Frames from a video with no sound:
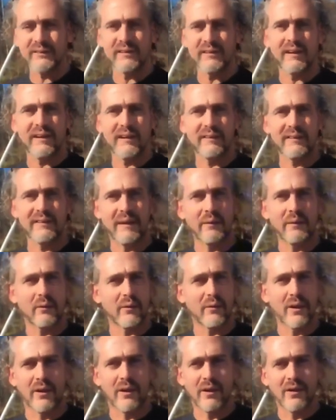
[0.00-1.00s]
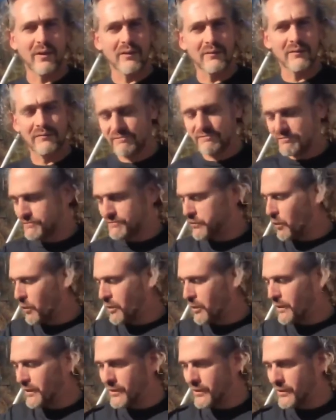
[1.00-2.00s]
who have reportedly
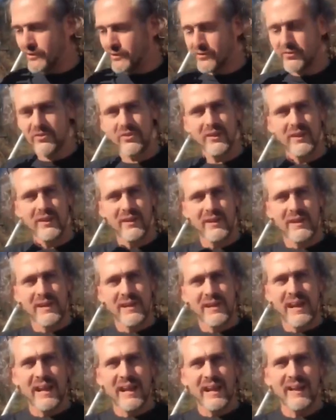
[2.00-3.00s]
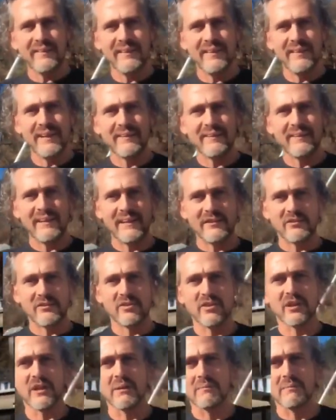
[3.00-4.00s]
transported voters, including
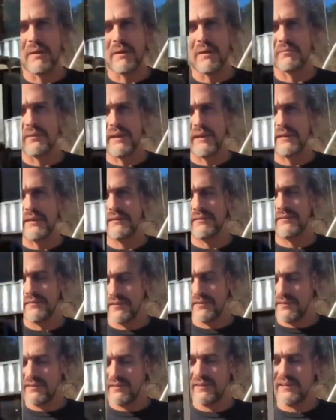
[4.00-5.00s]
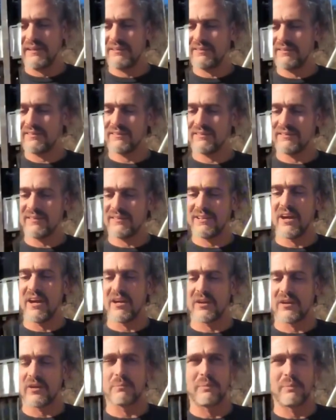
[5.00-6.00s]
undocumented individuals, to
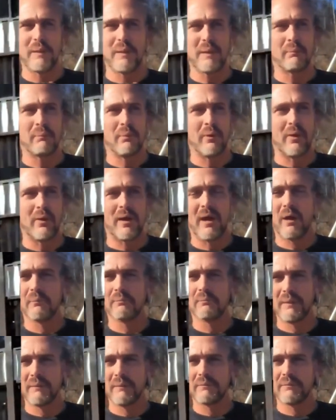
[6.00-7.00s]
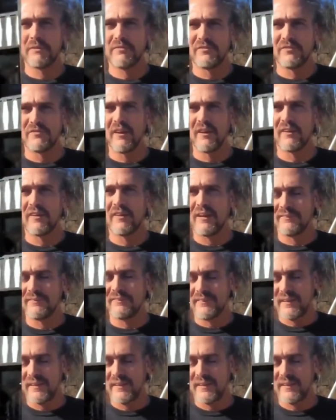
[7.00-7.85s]
polling stations in blue states.